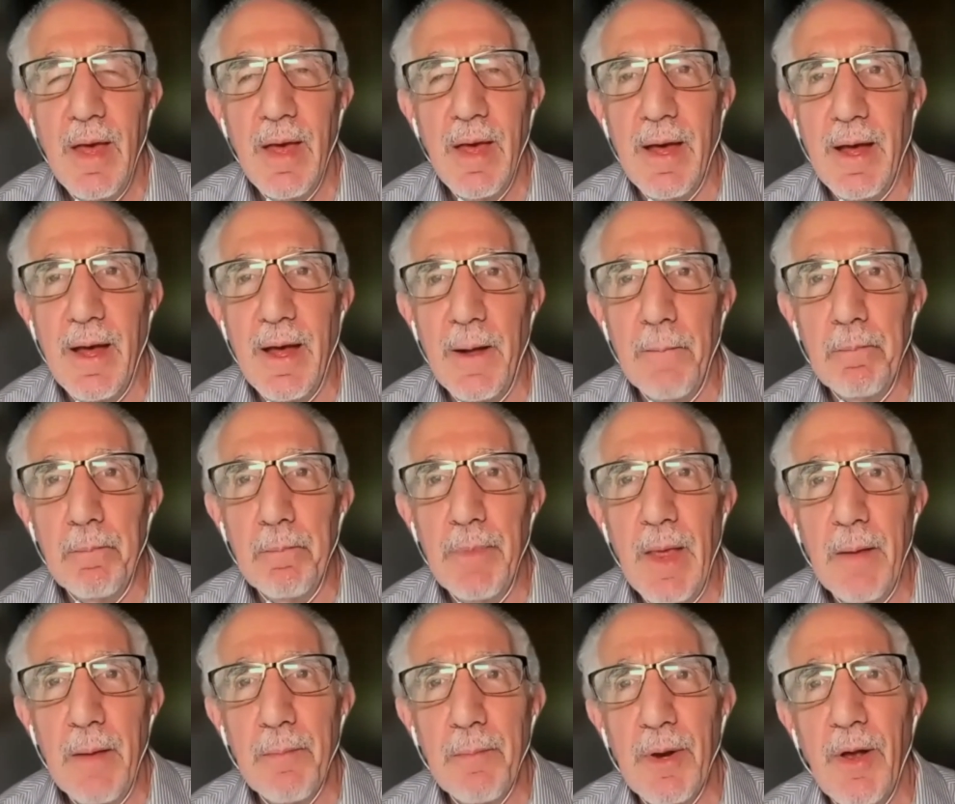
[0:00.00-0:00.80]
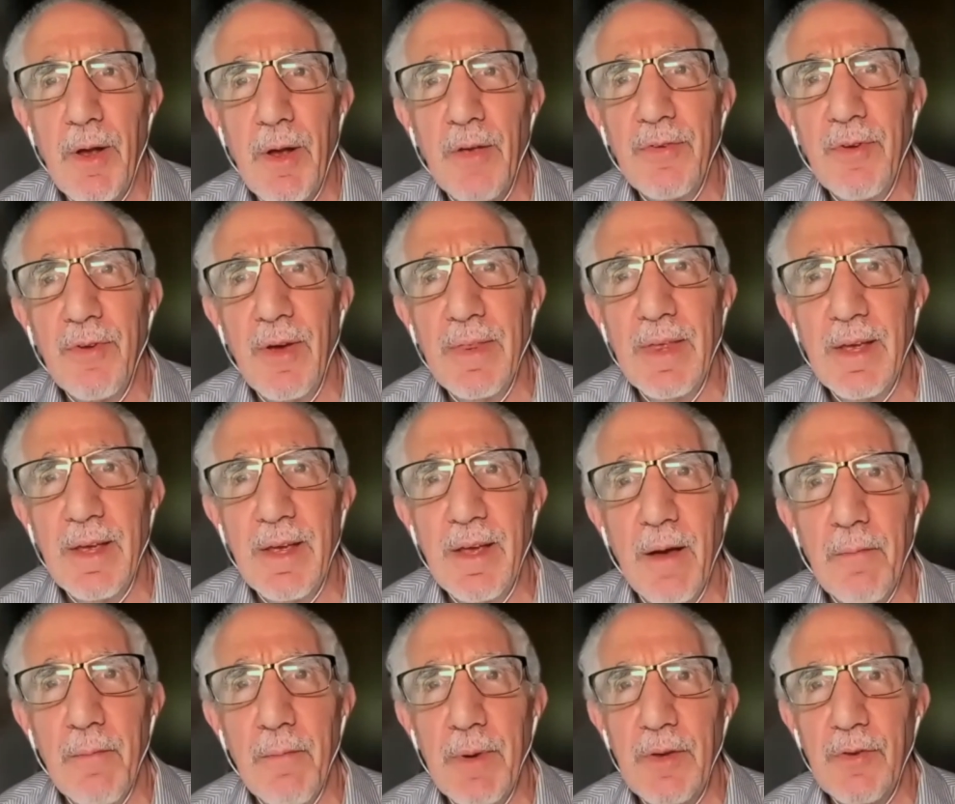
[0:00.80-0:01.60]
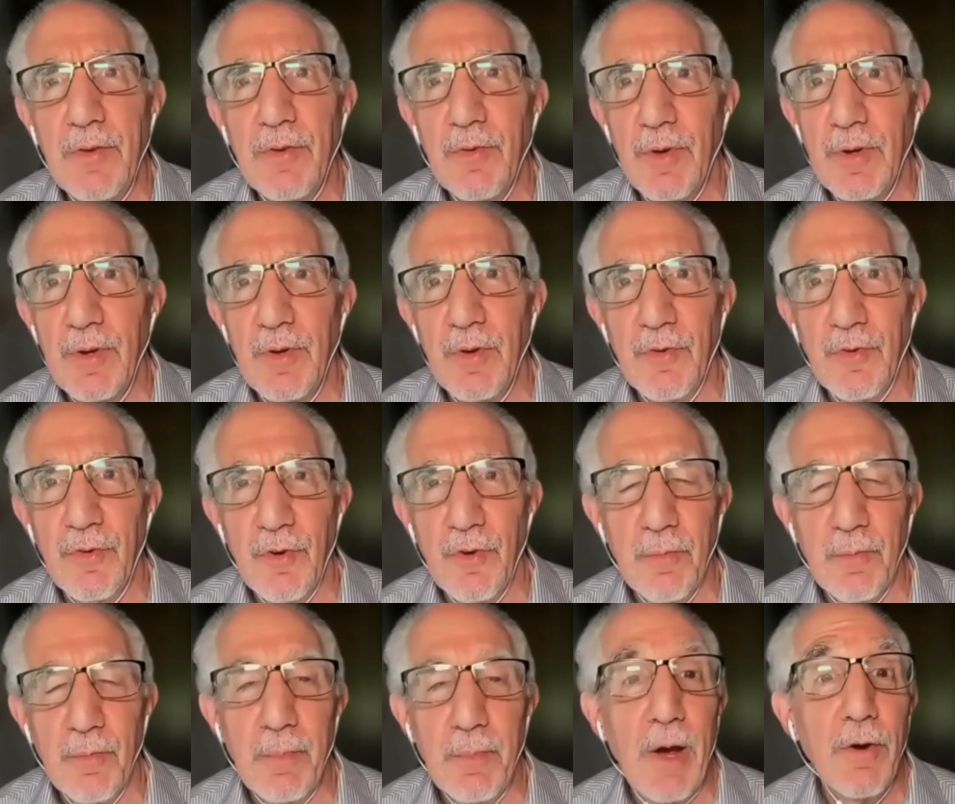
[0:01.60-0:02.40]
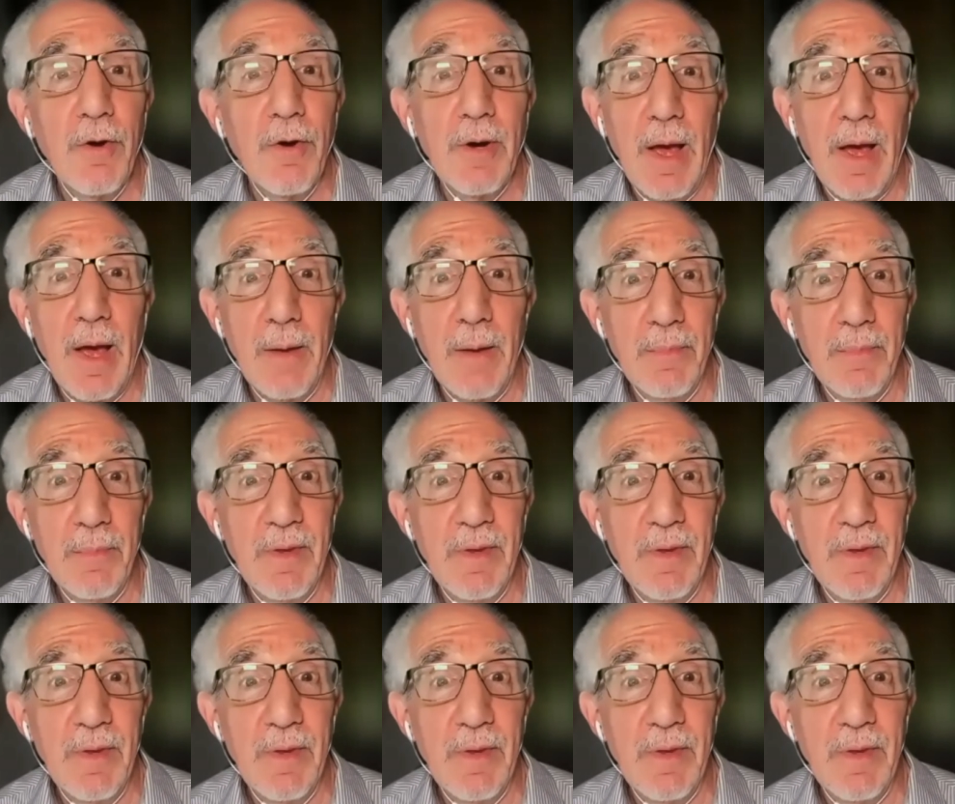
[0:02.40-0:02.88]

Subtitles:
But also I think companies are into a certain paradigm.